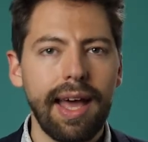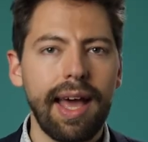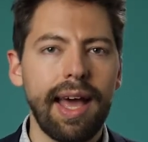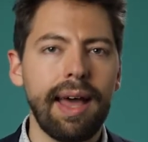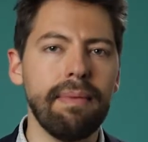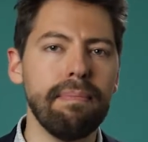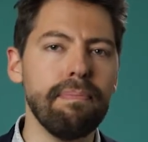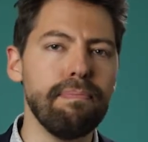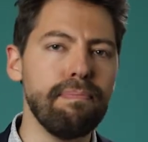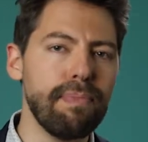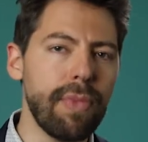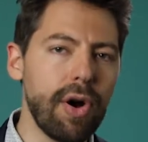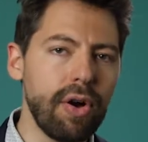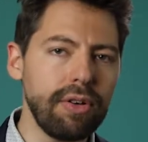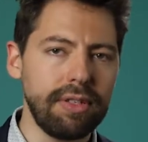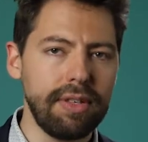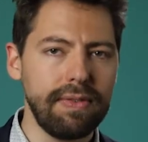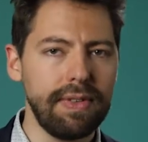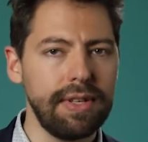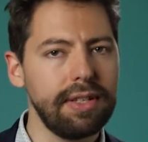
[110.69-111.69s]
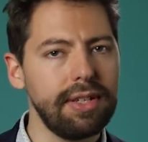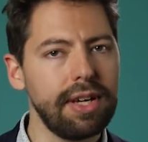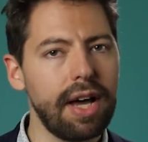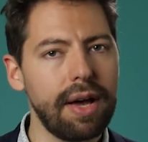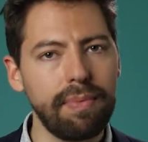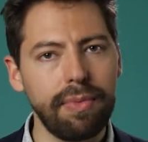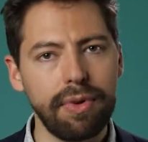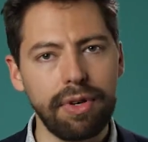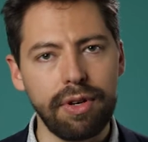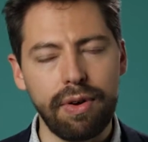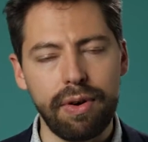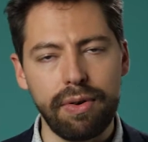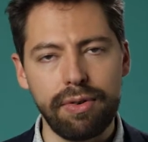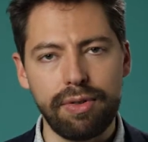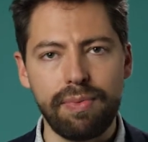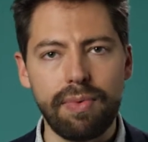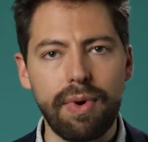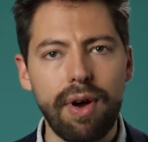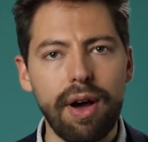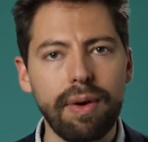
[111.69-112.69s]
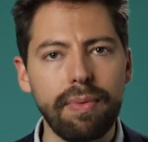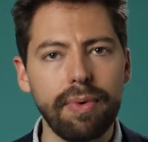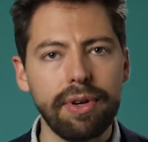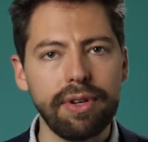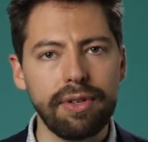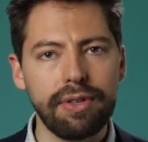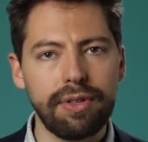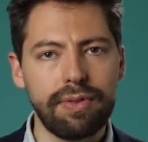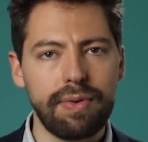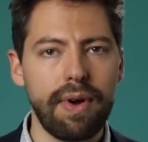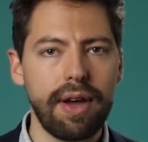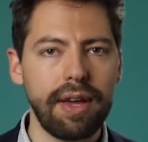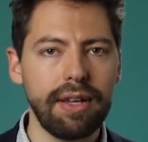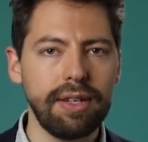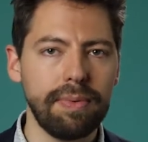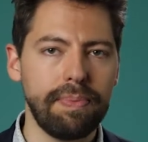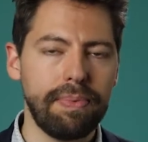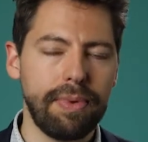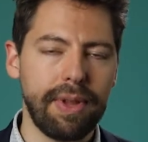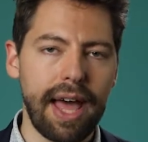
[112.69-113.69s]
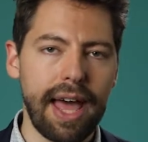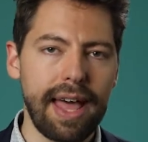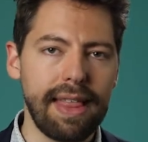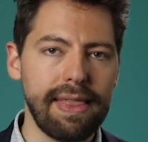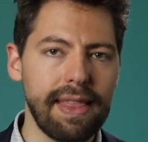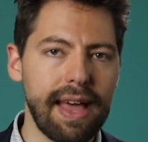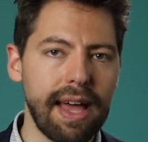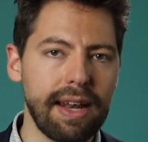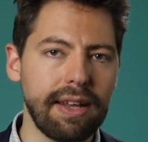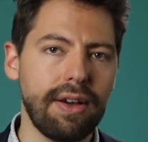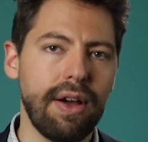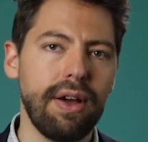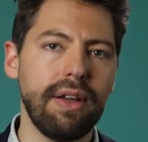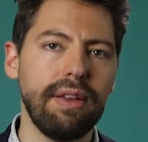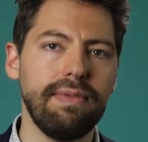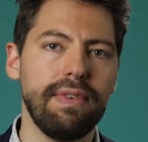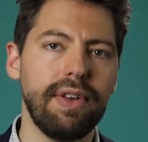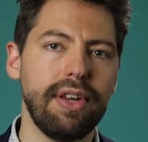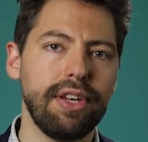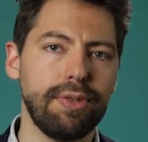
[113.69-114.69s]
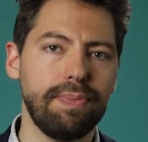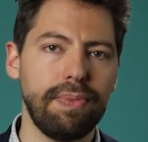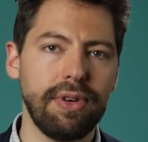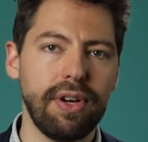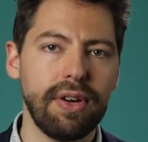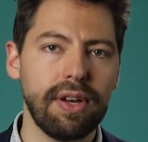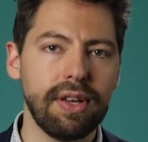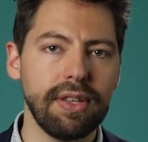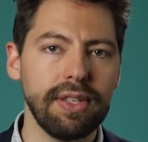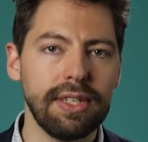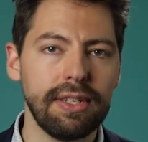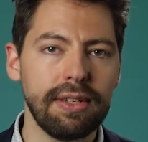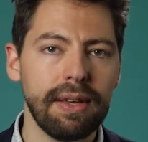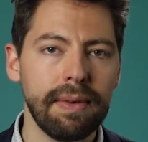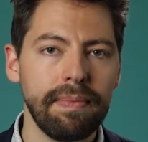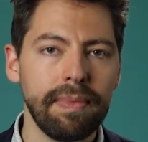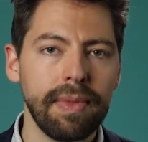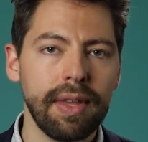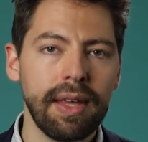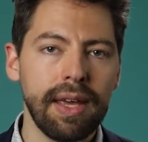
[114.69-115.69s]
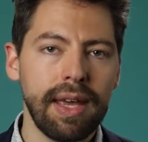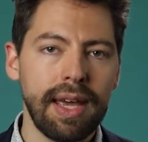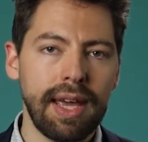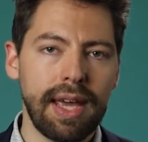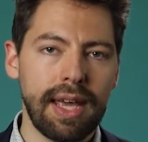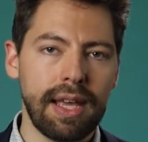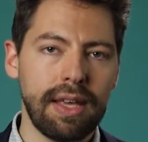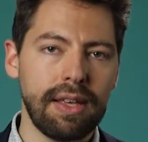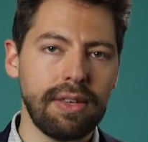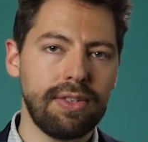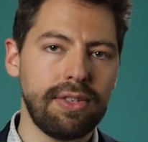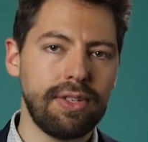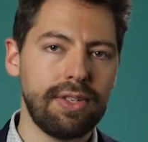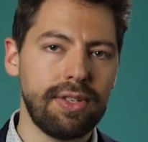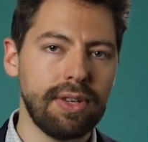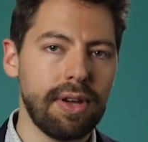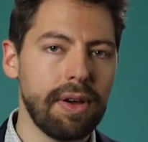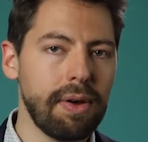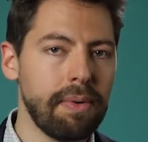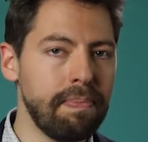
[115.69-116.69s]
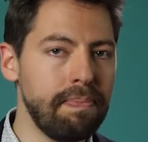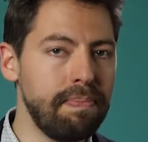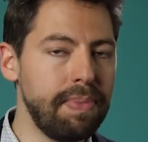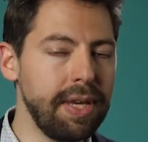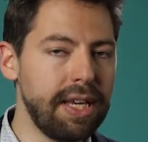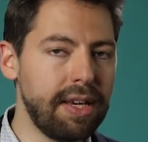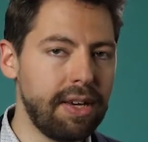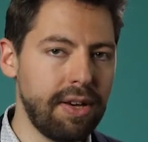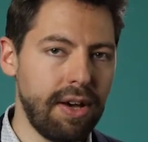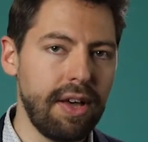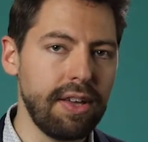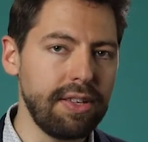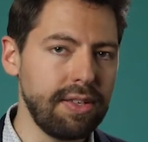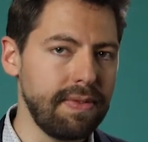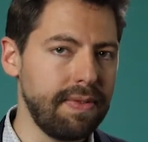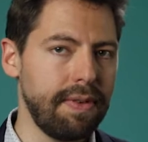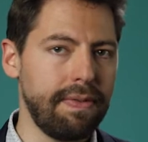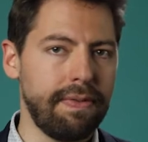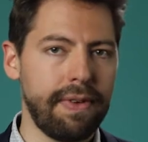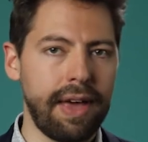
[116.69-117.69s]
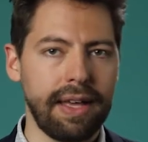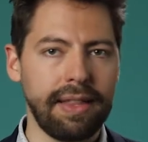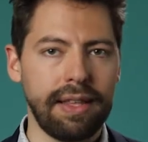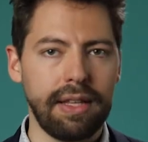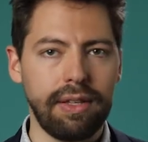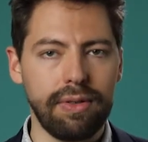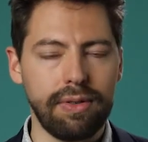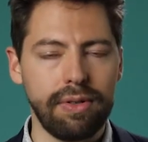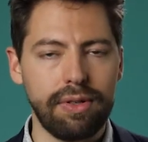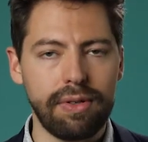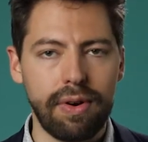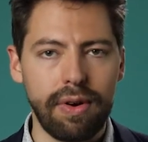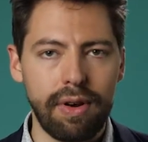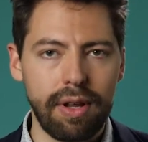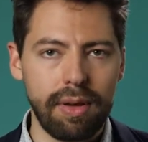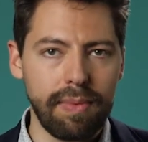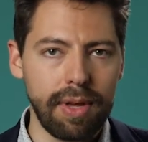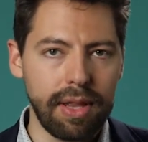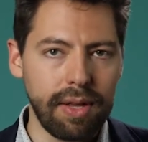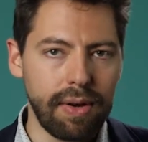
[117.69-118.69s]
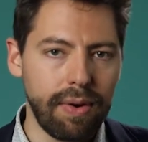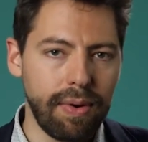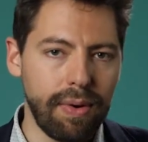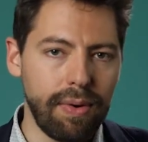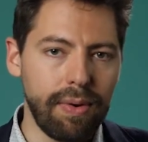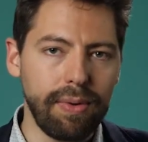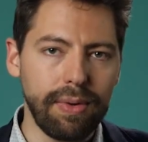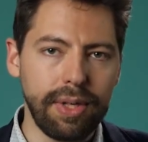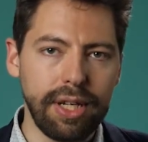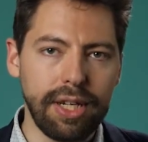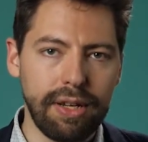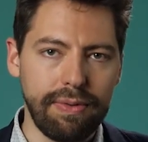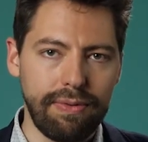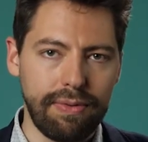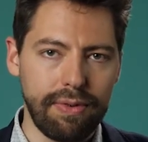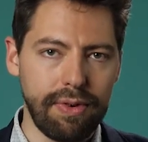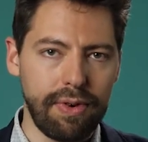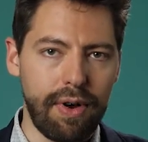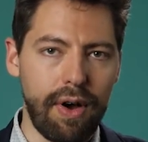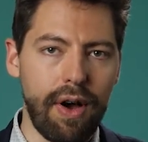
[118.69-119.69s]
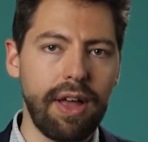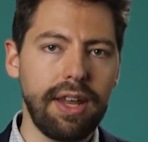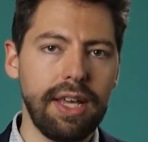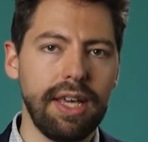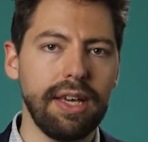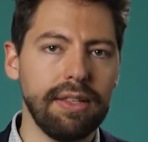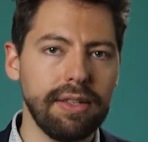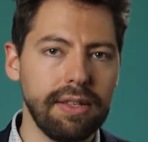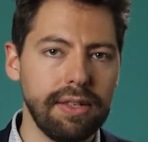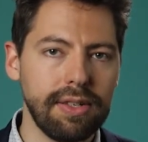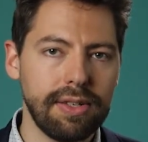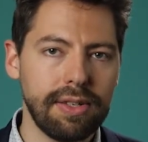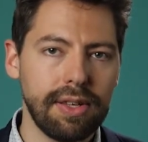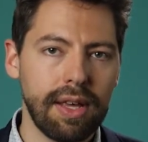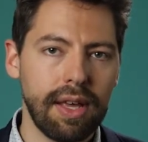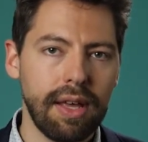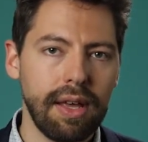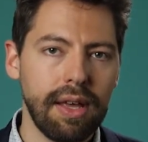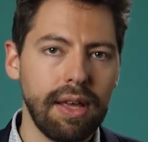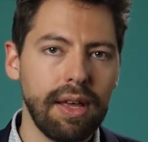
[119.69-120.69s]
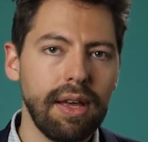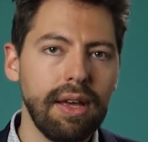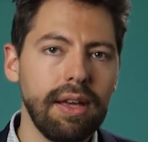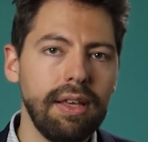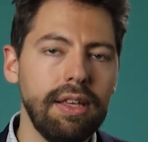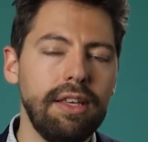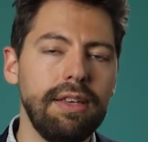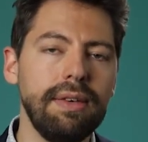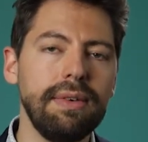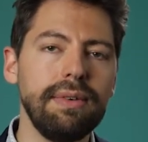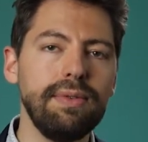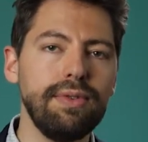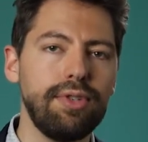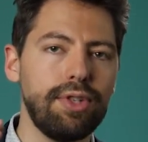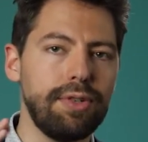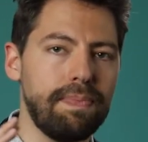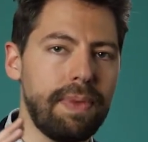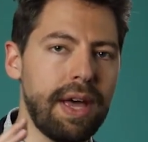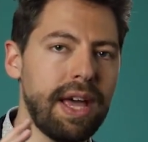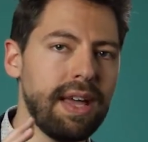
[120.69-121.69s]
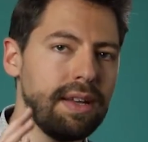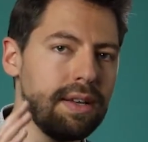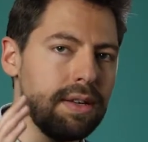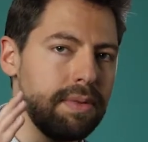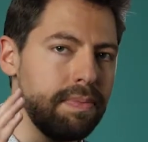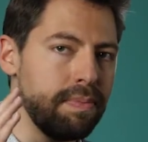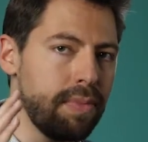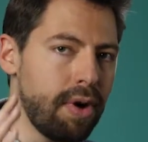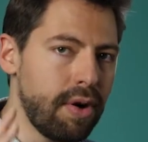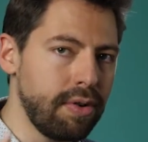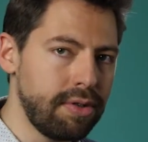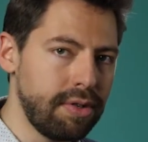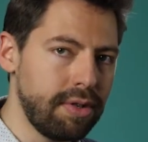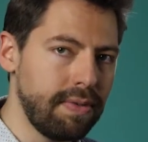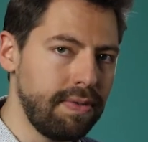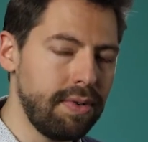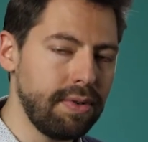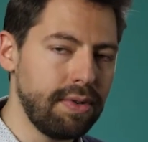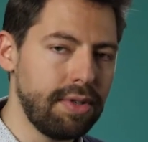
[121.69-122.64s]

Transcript: And most of the time what goes wrong when you're trying to plan that kind of an experience is because of the fact that you're starting with a wholly different audience, you spend most of your